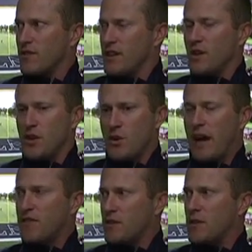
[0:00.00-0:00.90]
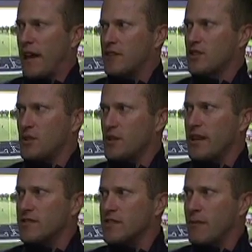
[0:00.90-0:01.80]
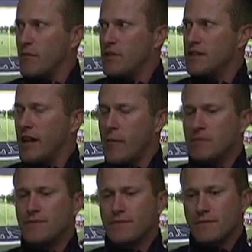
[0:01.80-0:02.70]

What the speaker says: You have to execute against them and beat them.